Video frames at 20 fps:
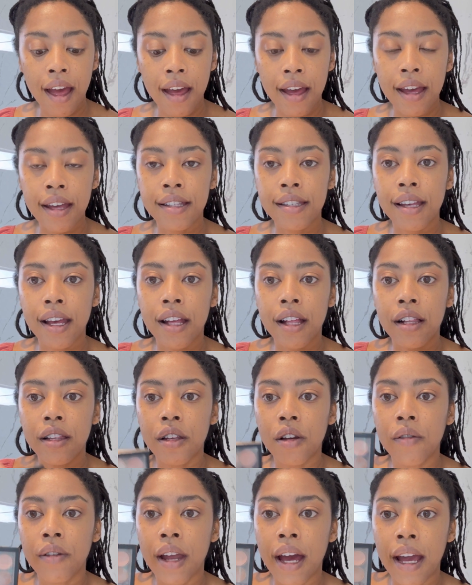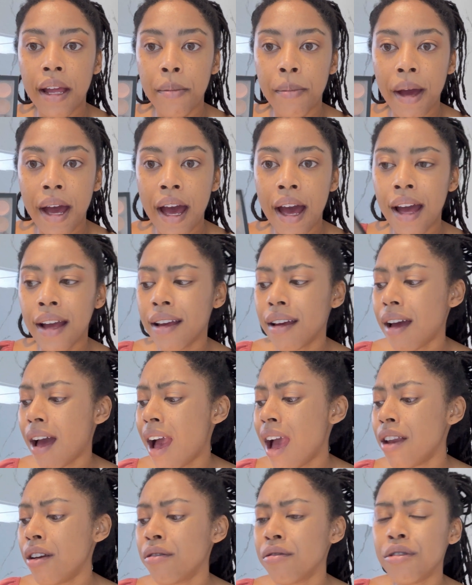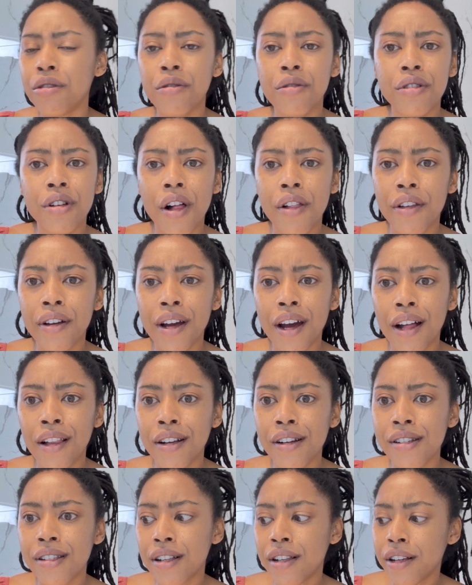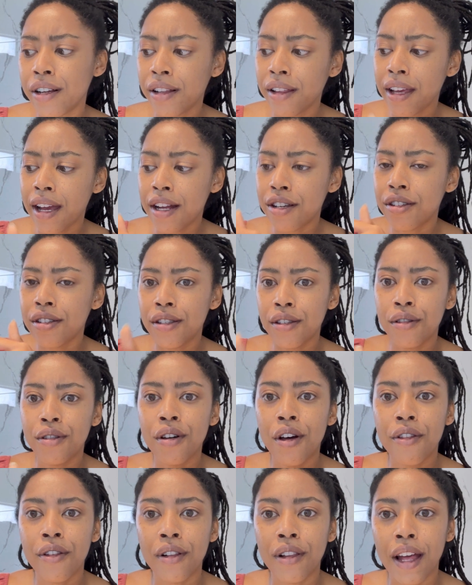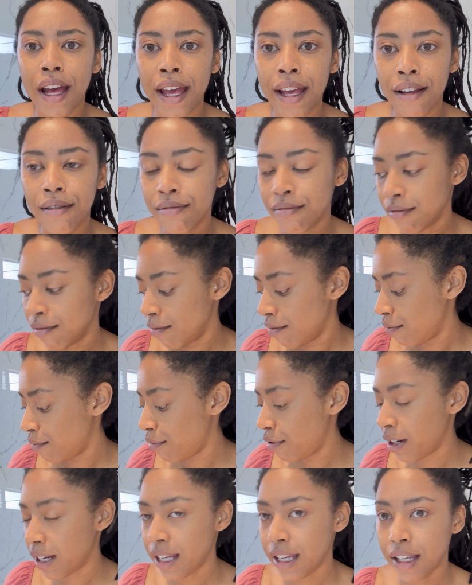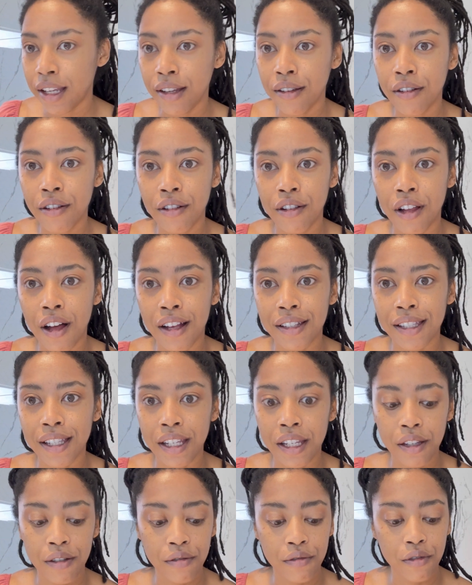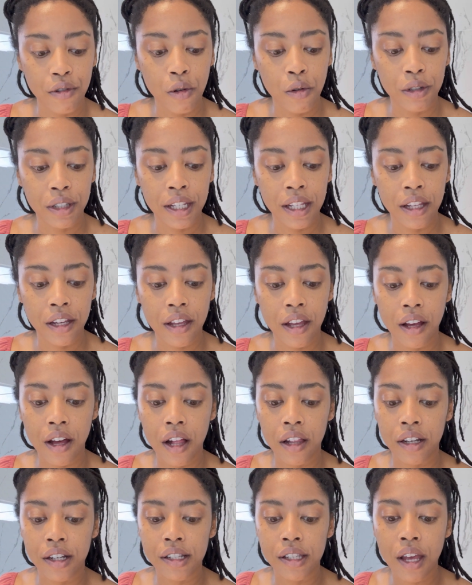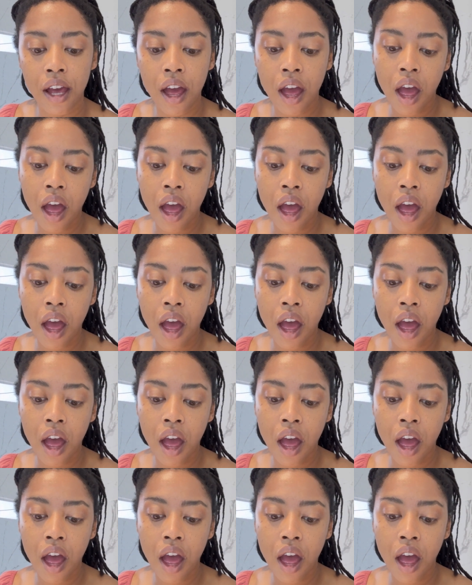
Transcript: It's like a little 9-pack. I don't use all the colors, clearly. I just use all the like pretty glossy, goldy looking colors.